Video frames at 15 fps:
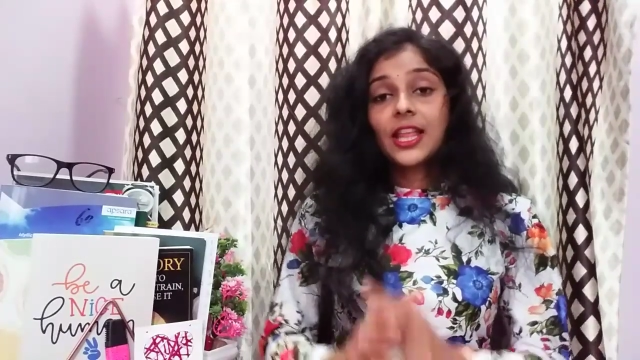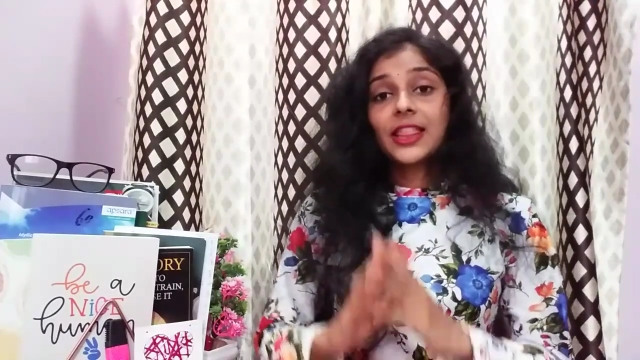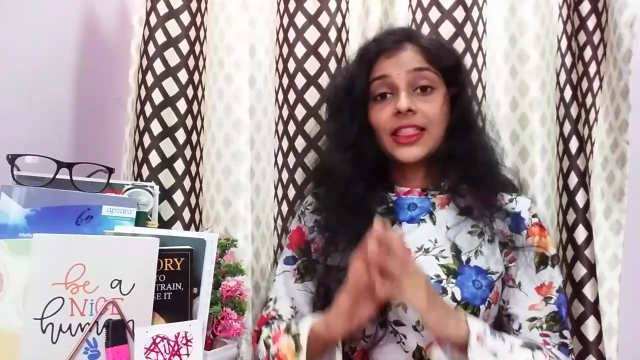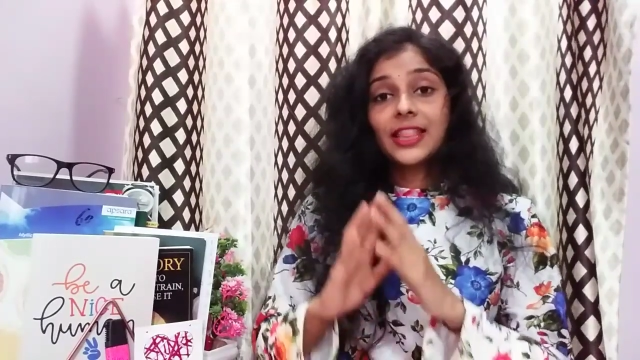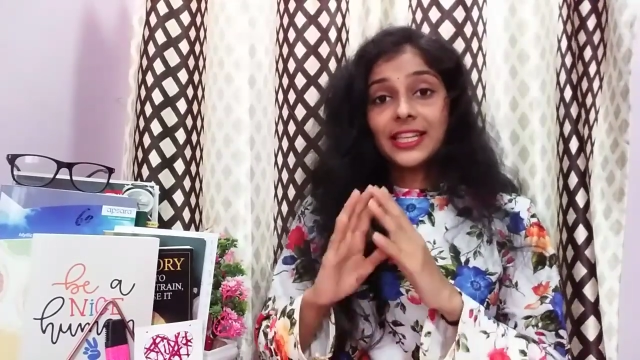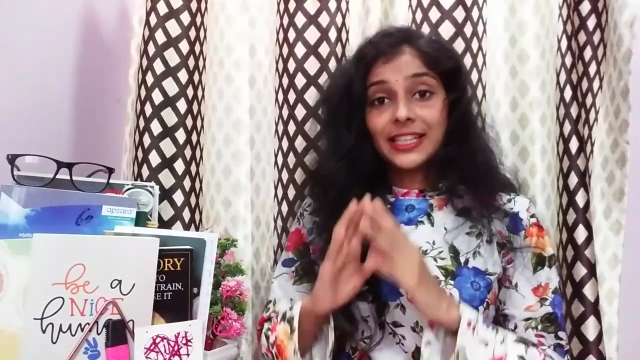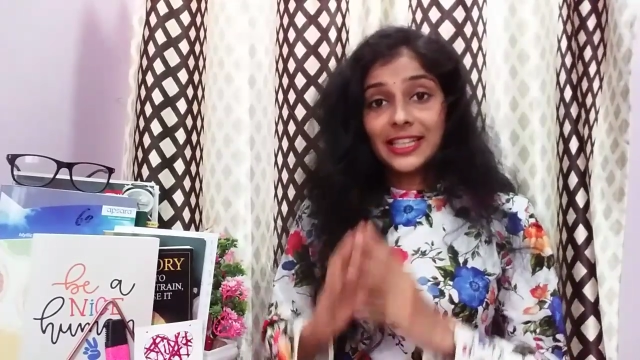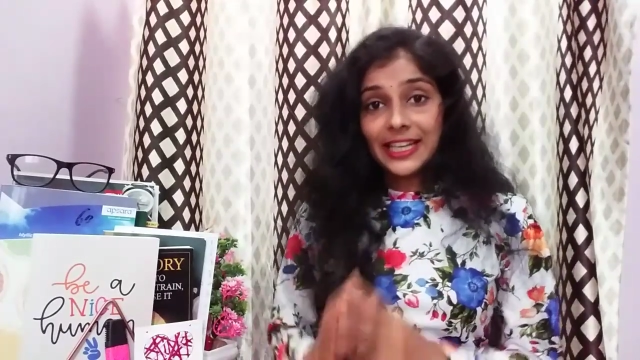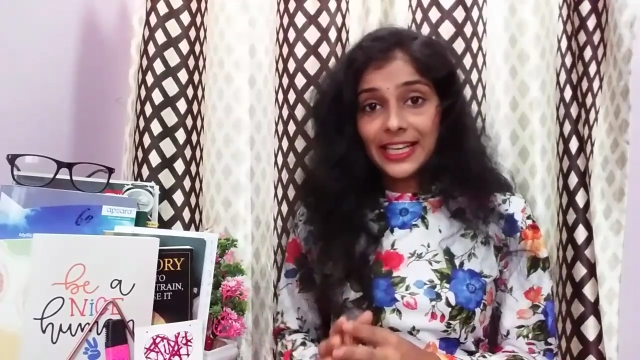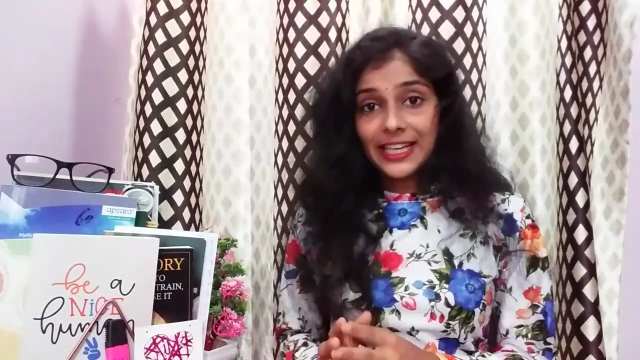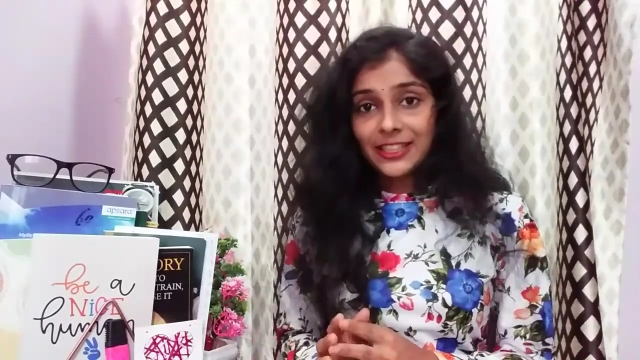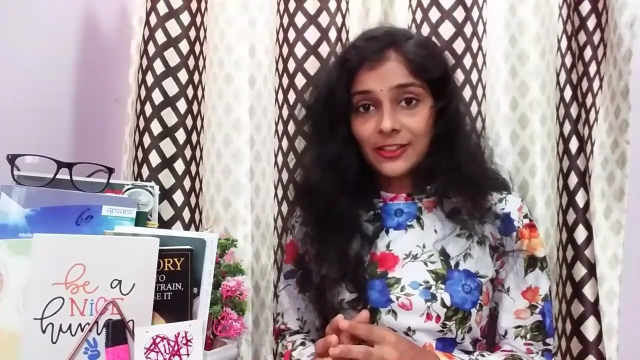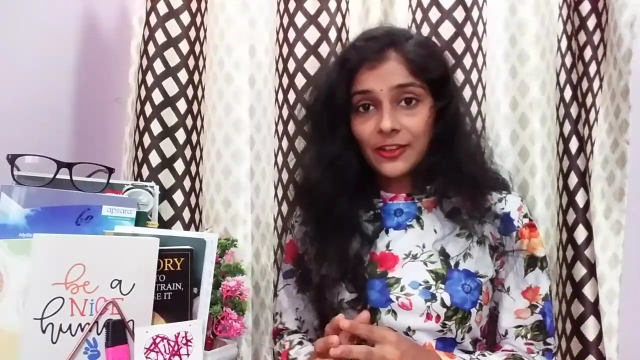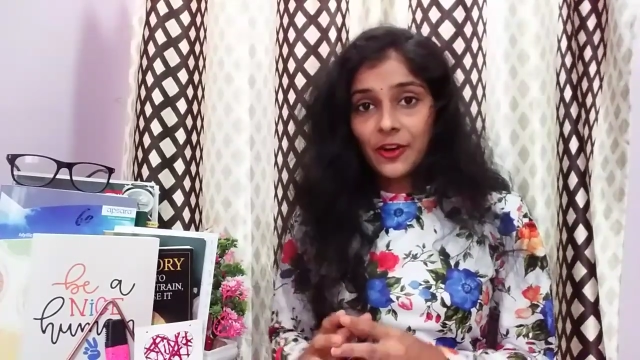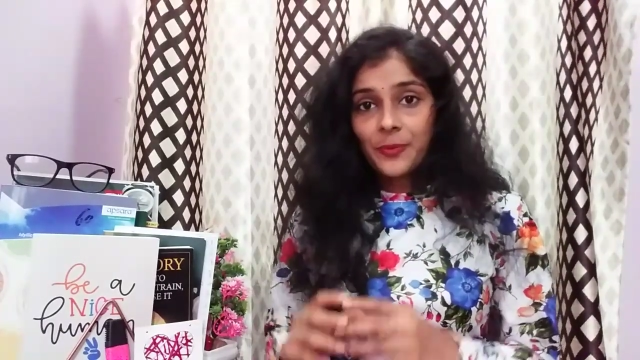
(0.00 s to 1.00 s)
Then
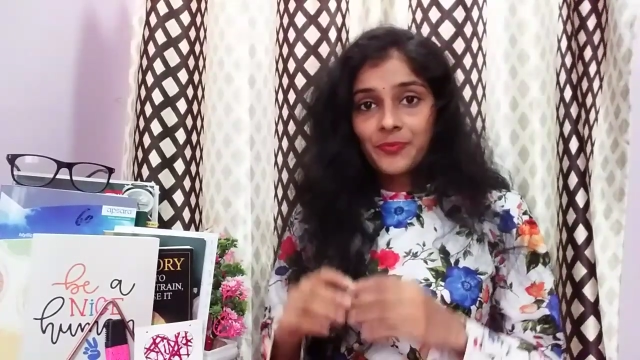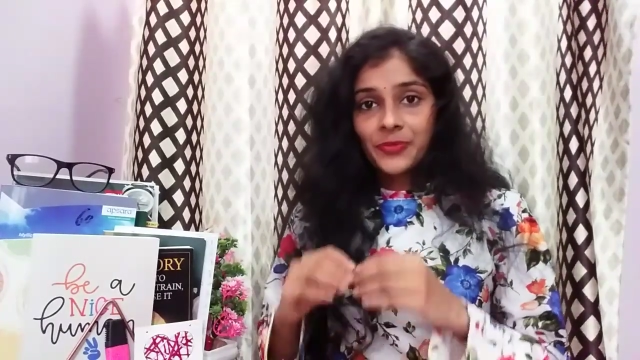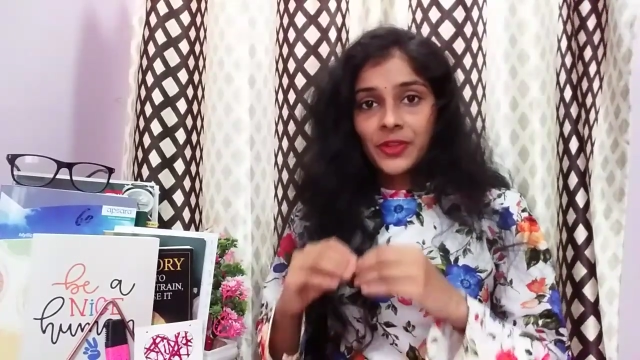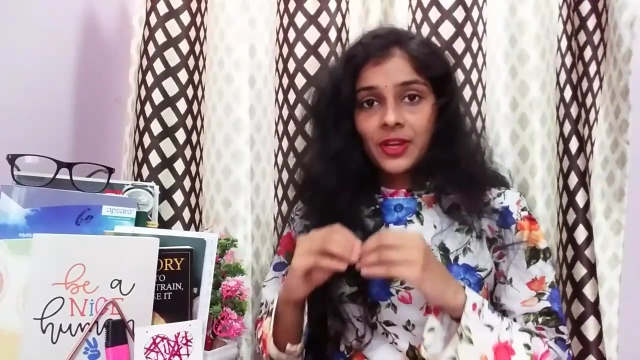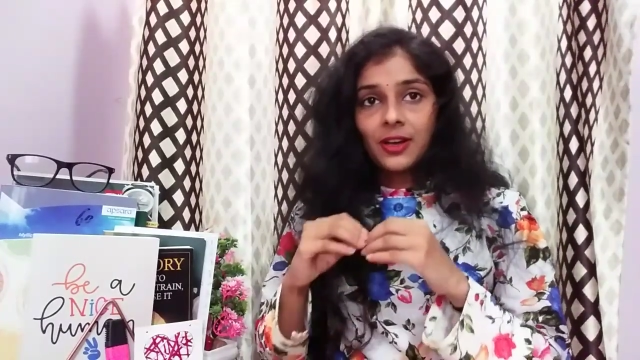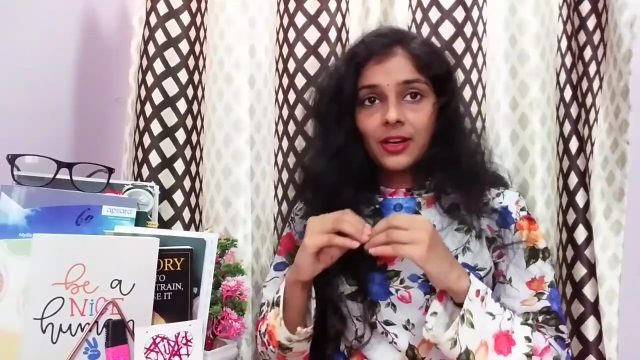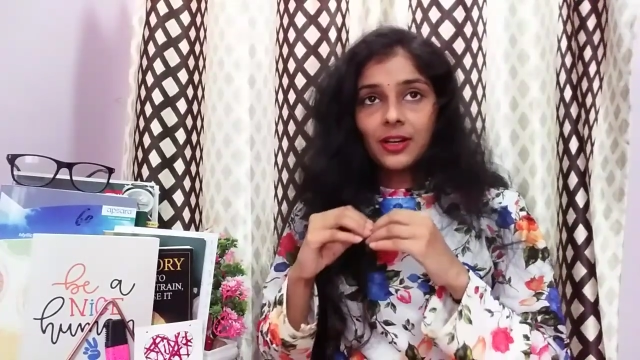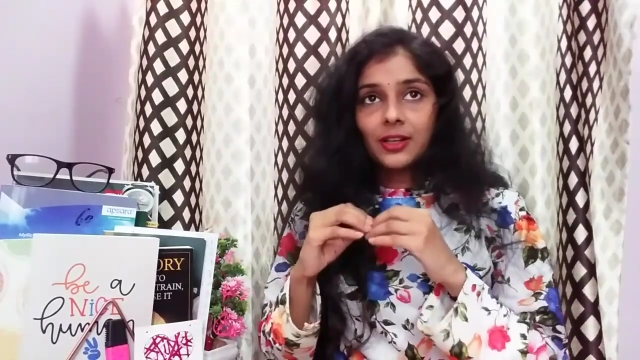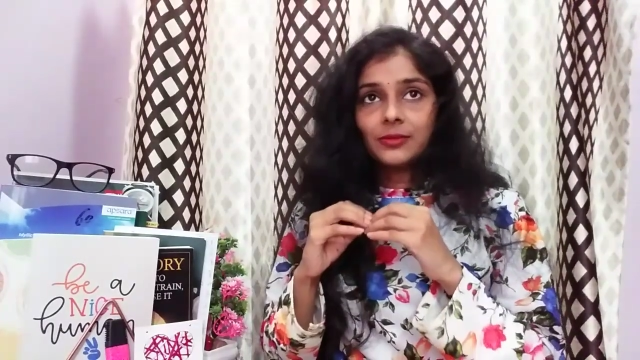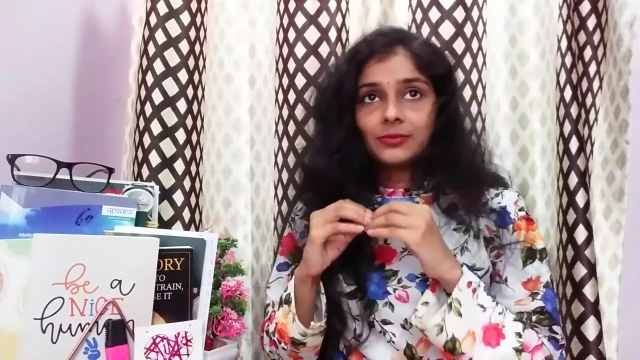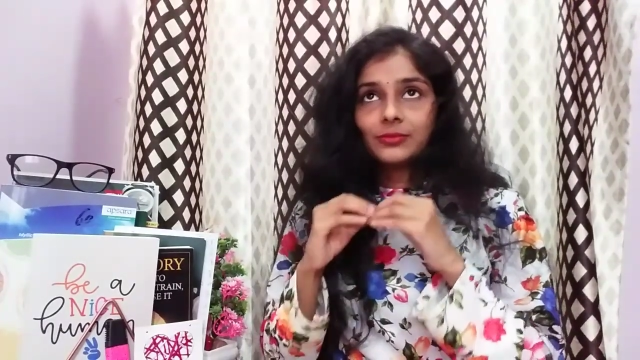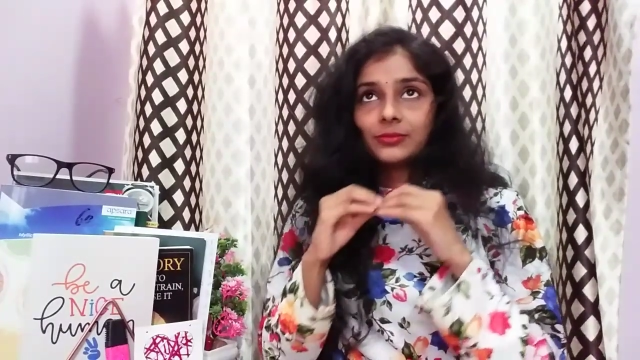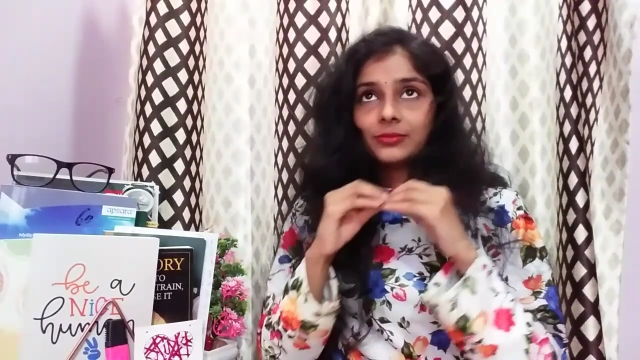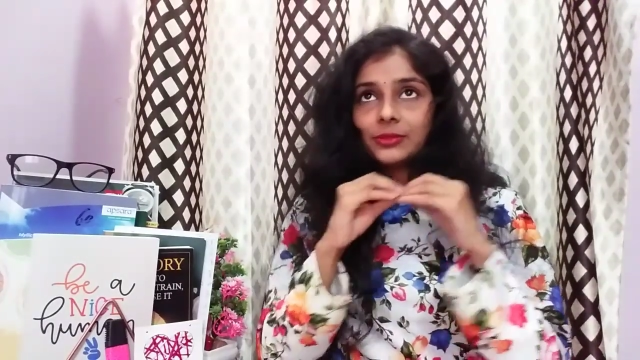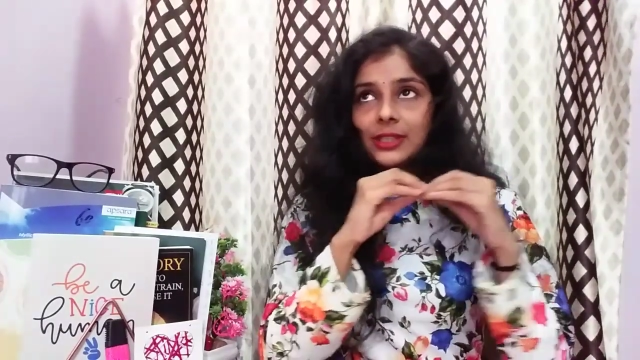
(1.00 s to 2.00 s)
later,
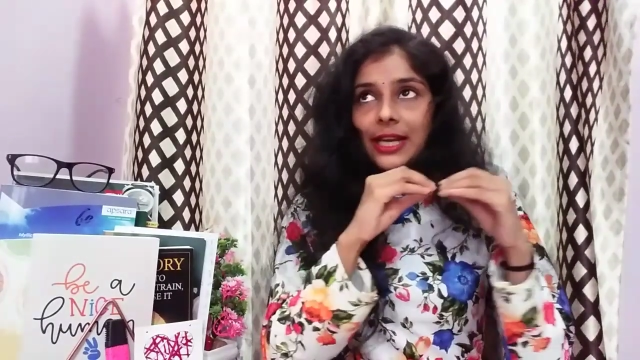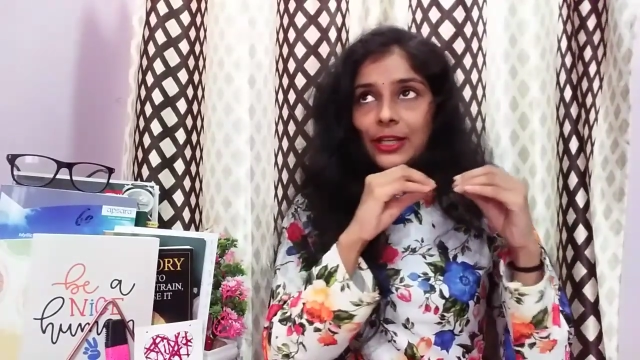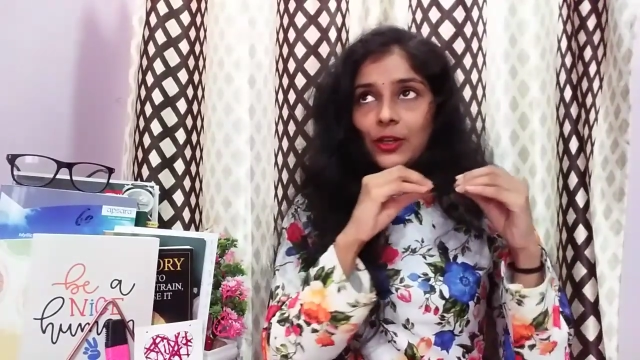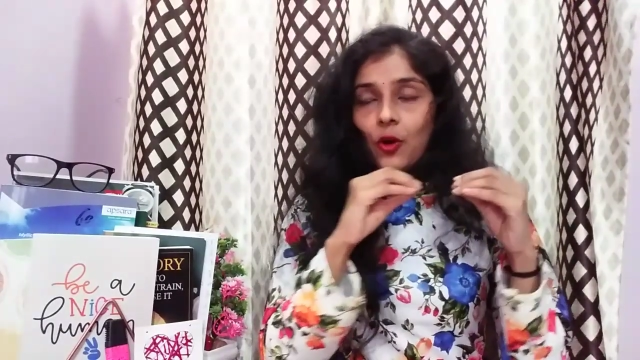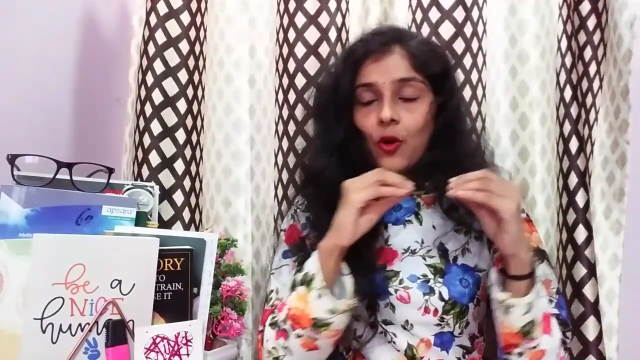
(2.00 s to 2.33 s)
write